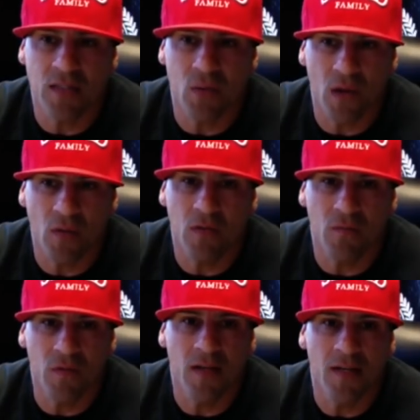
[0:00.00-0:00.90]
through health and
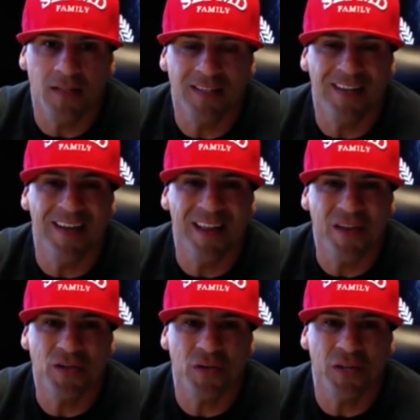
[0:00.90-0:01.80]
fitness in an
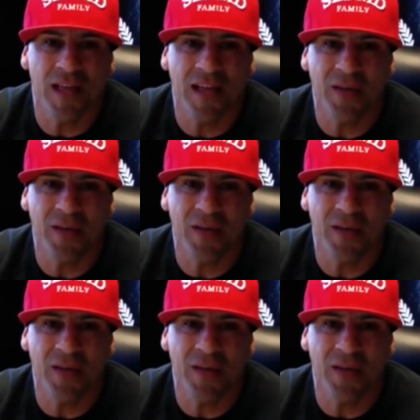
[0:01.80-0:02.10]
industry that can